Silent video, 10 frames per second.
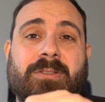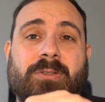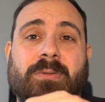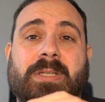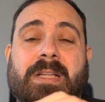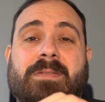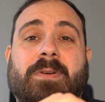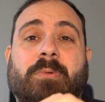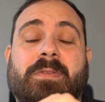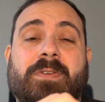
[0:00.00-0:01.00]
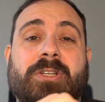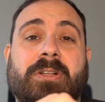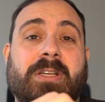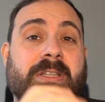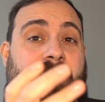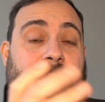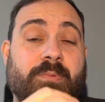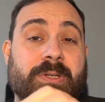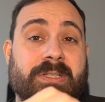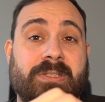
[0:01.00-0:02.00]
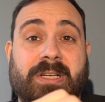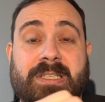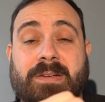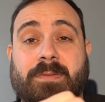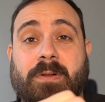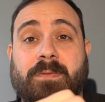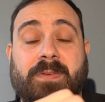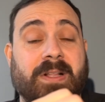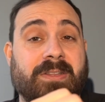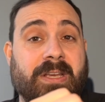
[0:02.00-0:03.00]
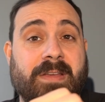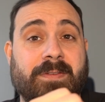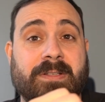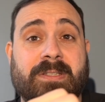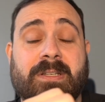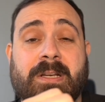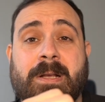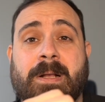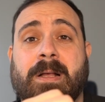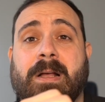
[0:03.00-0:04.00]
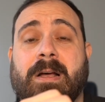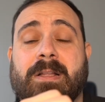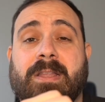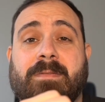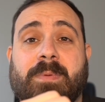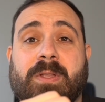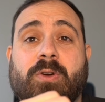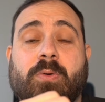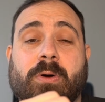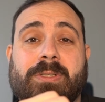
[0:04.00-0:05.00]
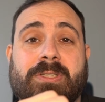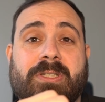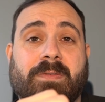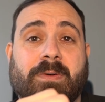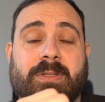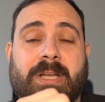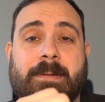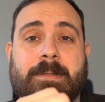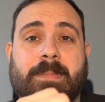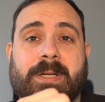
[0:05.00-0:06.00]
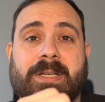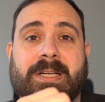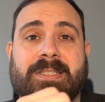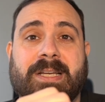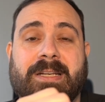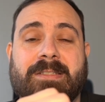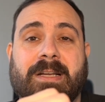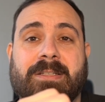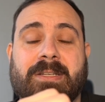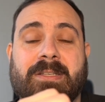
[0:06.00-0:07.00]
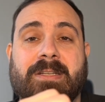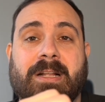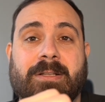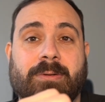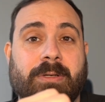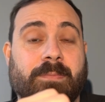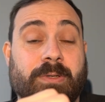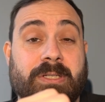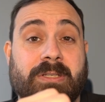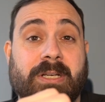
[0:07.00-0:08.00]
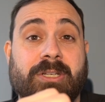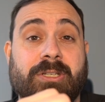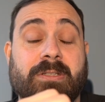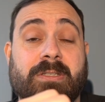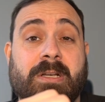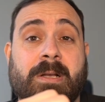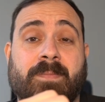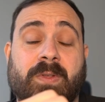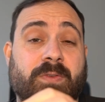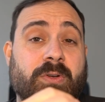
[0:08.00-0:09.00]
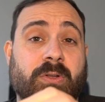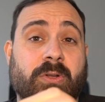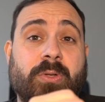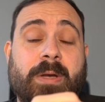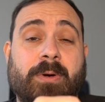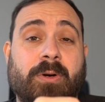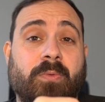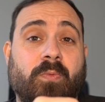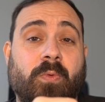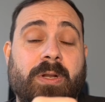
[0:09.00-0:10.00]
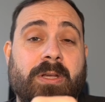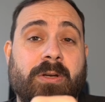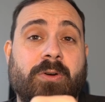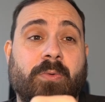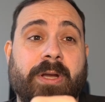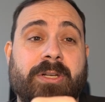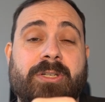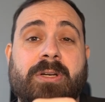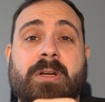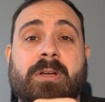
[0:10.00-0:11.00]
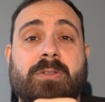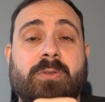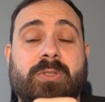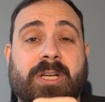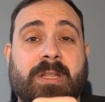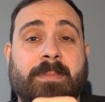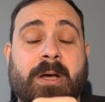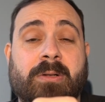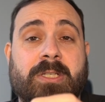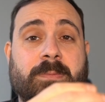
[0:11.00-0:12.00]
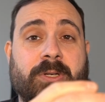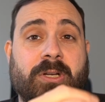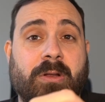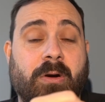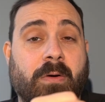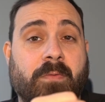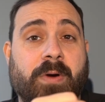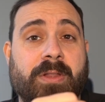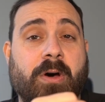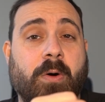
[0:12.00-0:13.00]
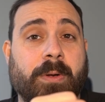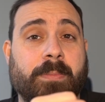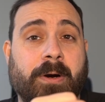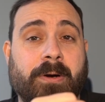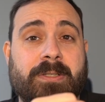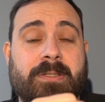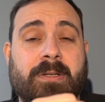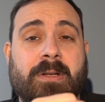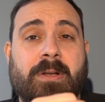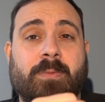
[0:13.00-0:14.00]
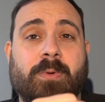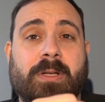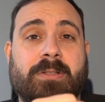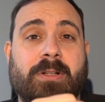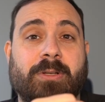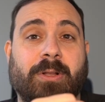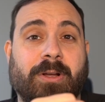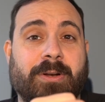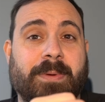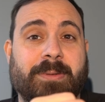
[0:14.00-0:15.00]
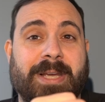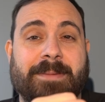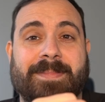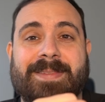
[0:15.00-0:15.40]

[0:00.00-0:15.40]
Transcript: do that very efficiently. They've been presenting at several field day events. They've been quoted several times by the execs at Intel during the presentations. If you don't know them, I really encourage to check them out, especially our friend Howard Marks, who can tell you a lot about them.